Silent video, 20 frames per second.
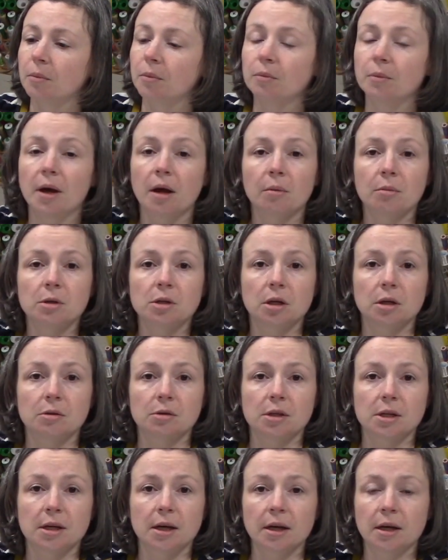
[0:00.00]
Elmer's glue
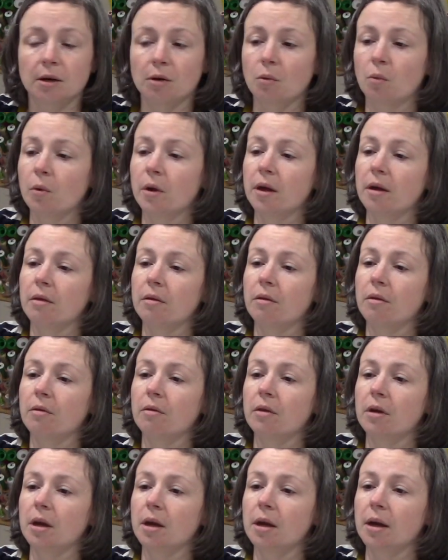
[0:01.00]
stick with
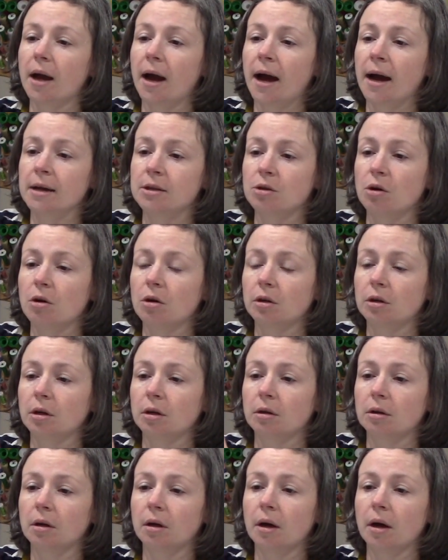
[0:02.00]
the add-on
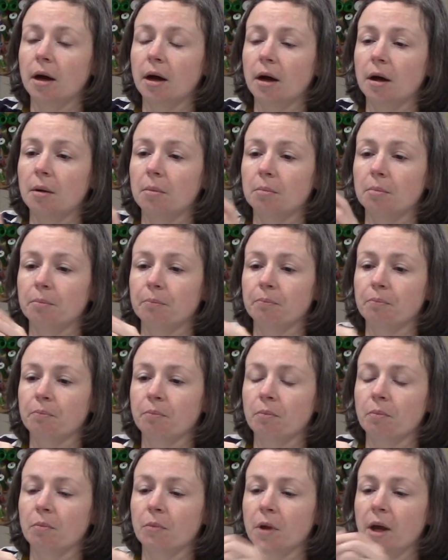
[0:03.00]

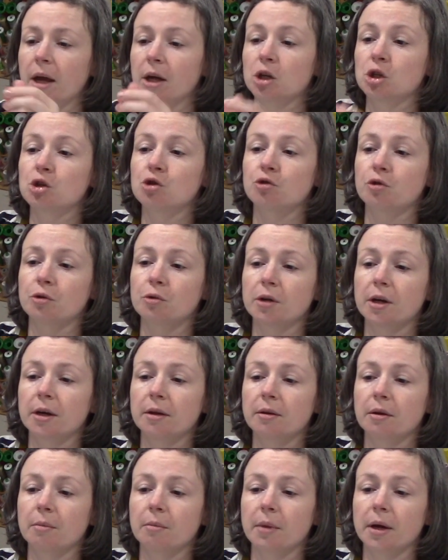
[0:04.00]
extruder
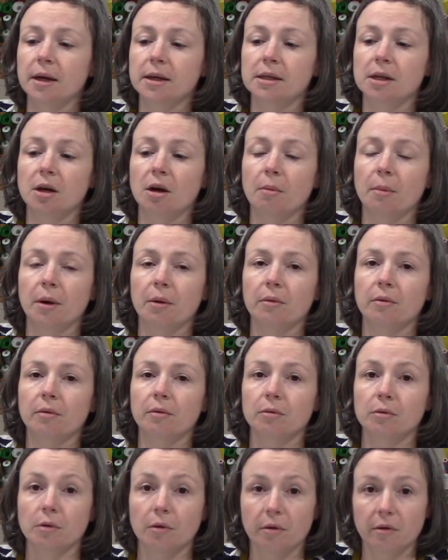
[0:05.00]
that makes it come out
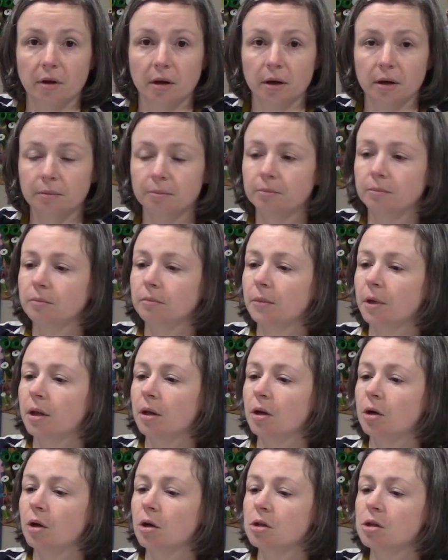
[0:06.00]
thinner in
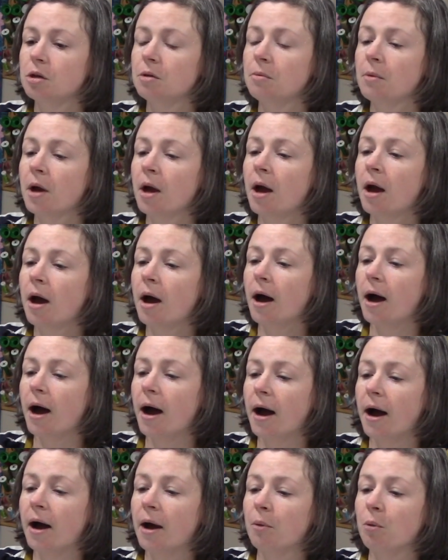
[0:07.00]
the nozzle.
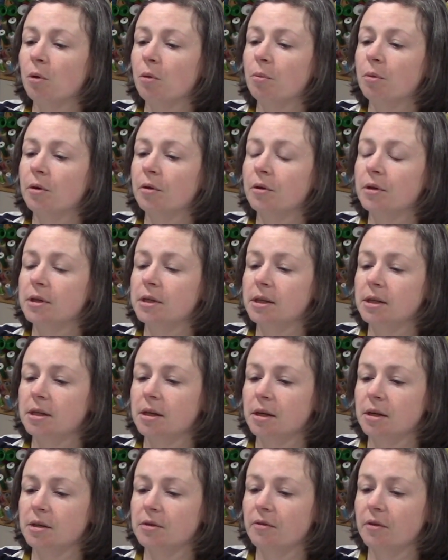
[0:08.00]
I will put the
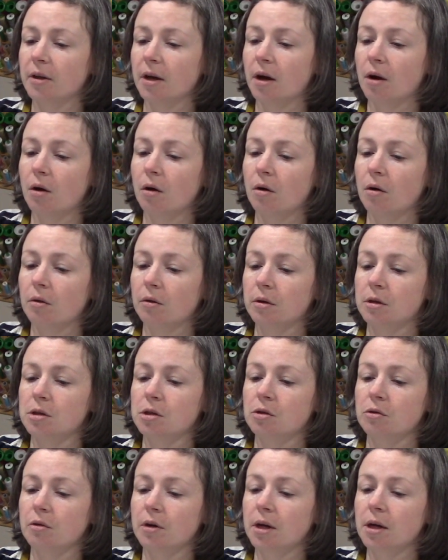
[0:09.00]
details for that on the
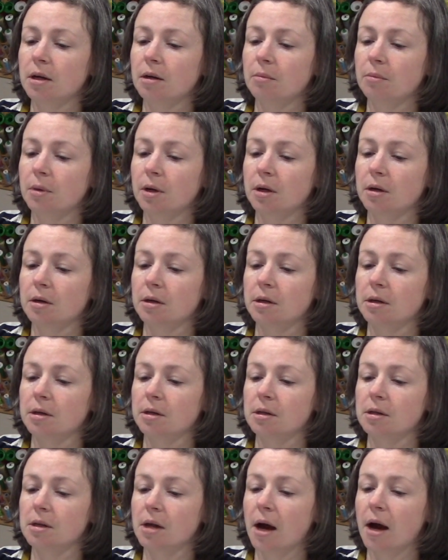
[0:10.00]
screen
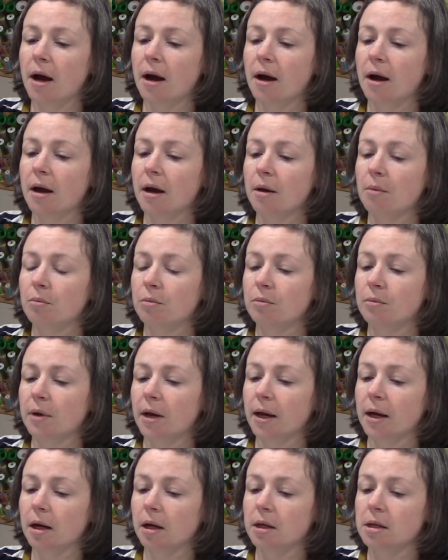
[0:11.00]
because I am
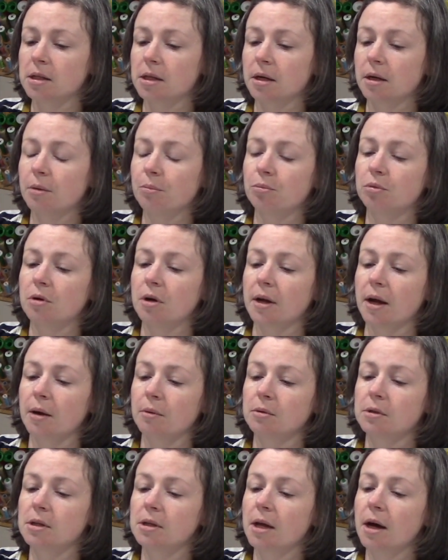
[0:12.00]
likely to
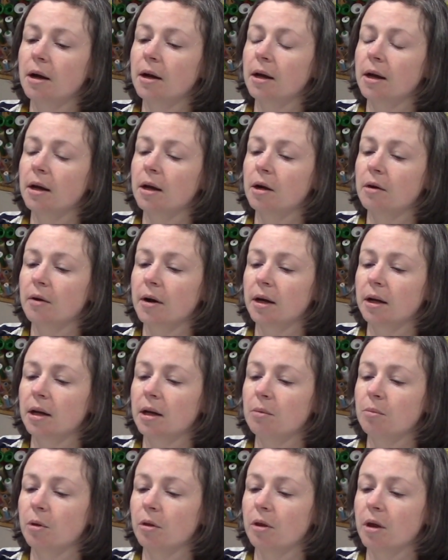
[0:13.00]
pronounce that
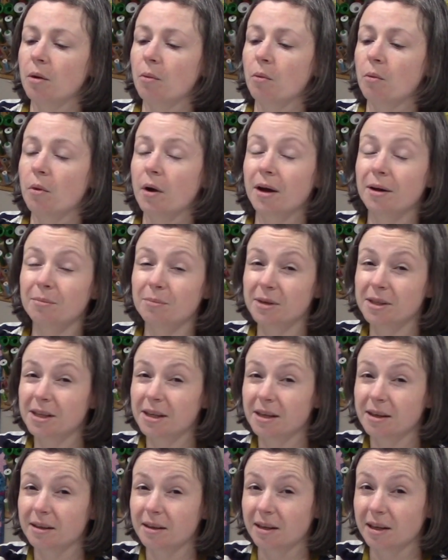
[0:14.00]
incorrectly, but they weren't
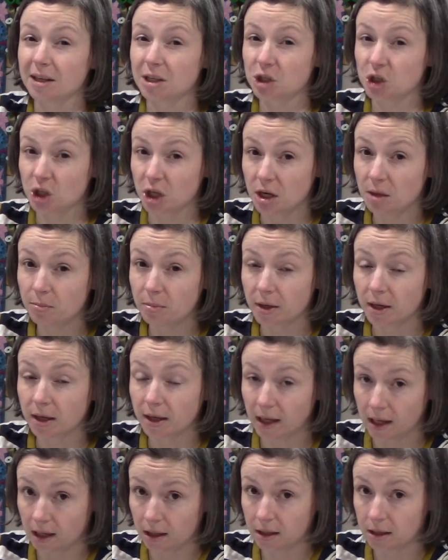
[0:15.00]
particularly cheap in
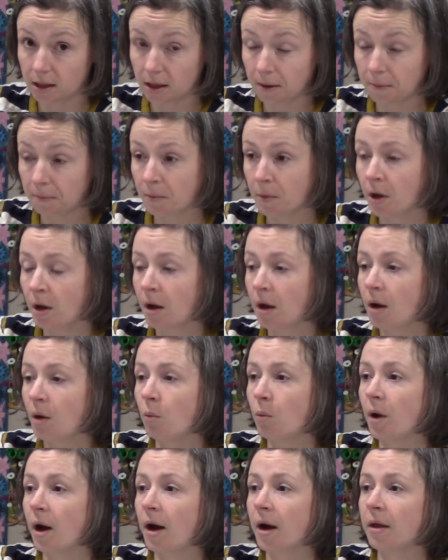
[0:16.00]
Canada.
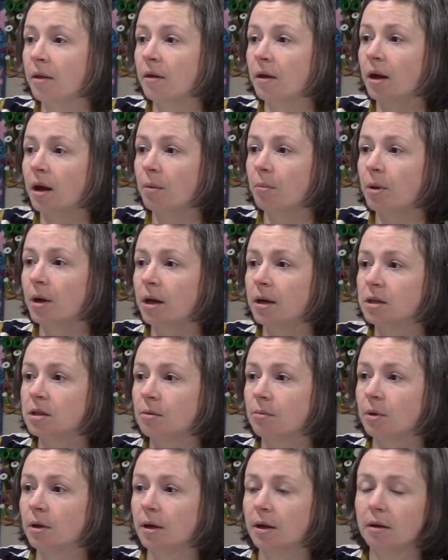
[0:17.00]
I think I paid
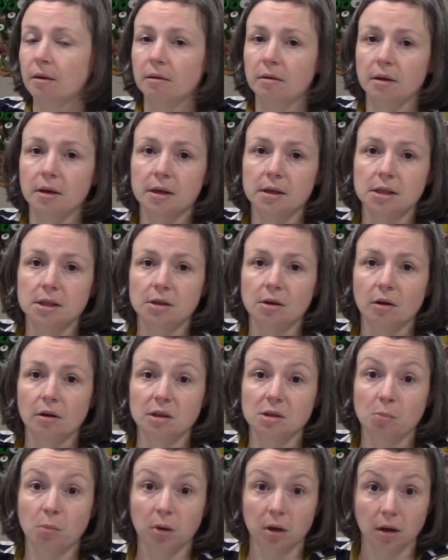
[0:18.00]
something like
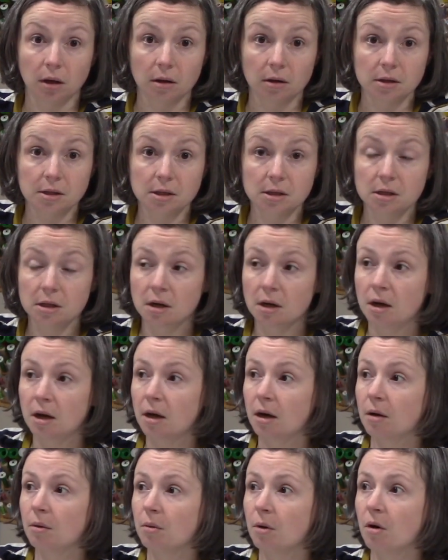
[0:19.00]
$30 plus
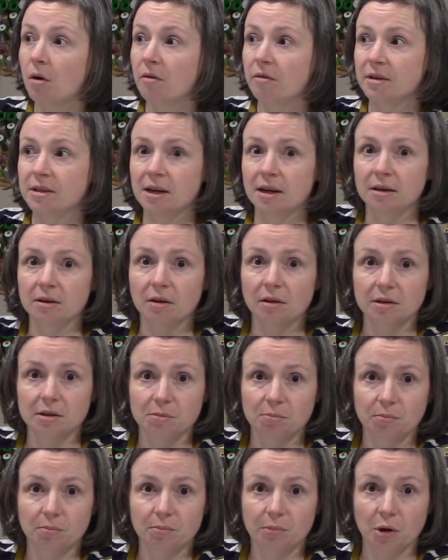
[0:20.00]
over $10
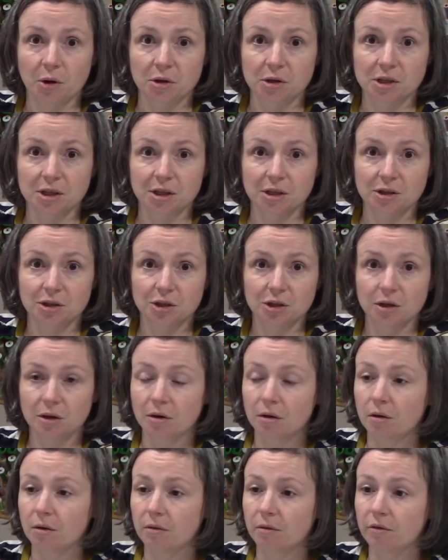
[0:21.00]
postage
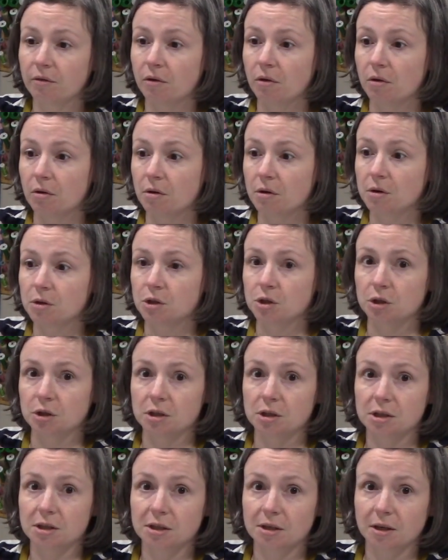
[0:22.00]
for
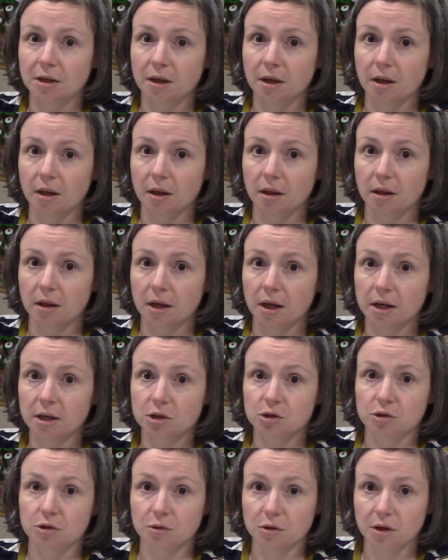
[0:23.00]
just the
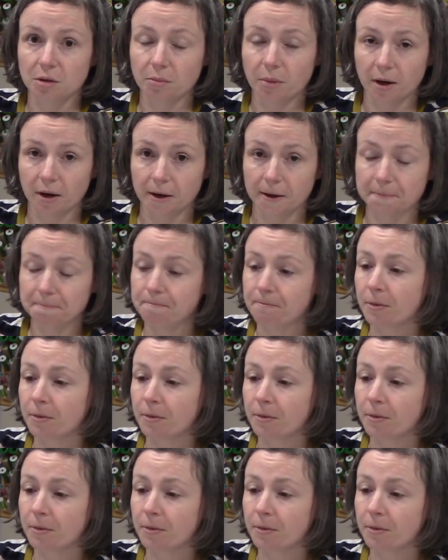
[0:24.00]
extruded part.